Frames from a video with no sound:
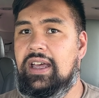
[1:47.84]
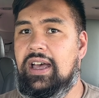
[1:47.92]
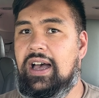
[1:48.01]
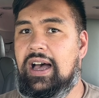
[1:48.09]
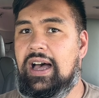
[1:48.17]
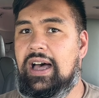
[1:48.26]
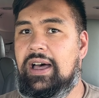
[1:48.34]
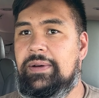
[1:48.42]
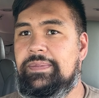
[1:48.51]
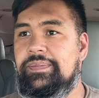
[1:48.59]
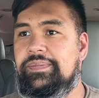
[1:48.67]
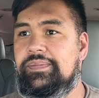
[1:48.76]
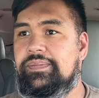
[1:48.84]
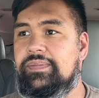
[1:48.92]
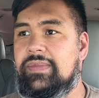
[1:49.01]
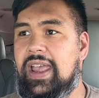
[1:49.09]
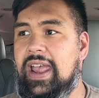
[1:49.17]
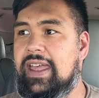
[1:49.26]
Um,
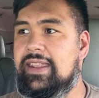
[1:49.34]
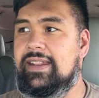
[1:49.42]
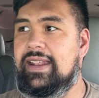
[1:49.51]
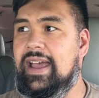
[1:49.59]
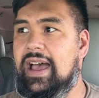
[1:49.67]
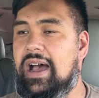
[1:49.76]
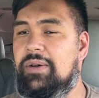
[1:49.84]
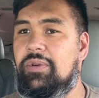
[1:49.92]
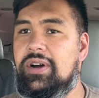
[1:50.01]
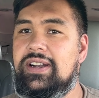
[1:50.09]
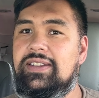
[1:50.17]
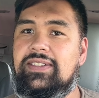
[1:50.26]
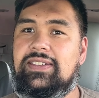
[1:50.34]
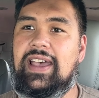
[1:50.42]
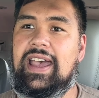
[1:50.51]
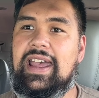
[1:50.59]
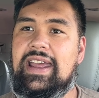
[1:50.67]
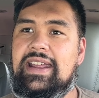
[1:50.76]
and I want to
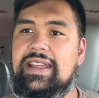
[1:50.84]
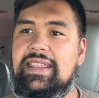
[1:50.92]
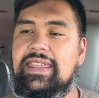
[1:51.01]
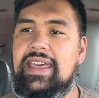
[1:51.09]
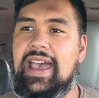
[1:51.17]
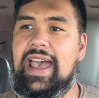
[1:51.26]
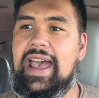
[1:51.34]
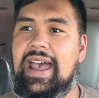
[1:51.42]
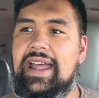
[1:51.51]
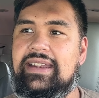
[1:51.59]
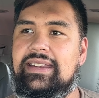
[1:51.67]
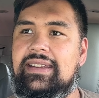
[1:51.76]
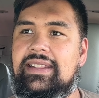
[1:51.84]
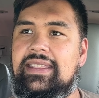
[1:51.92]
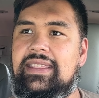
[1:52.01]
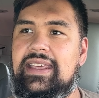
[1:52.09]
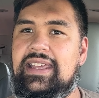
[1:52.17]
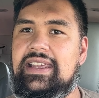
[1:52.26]
say that
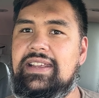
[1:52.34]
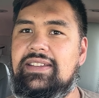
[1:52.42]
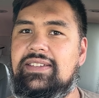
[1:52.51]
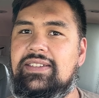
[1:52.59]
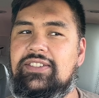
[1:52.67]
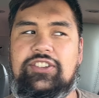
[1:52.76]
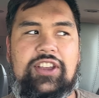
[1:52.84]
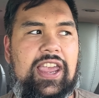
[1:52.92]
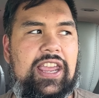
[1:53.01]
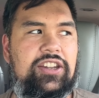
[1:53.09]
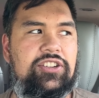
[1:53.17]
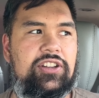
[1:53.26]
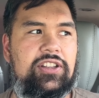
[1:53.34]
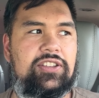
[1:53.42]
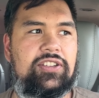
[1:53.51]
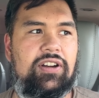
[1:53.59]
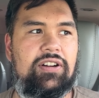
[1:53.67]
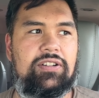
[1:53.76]
these
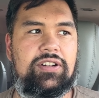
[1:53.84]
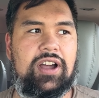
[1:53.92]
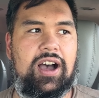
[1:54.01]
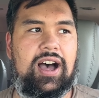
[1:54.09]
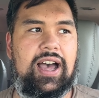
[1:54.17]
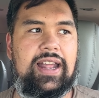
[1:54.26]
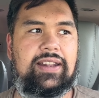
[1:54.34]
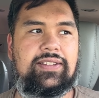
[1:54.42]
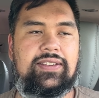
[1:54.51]
changes are not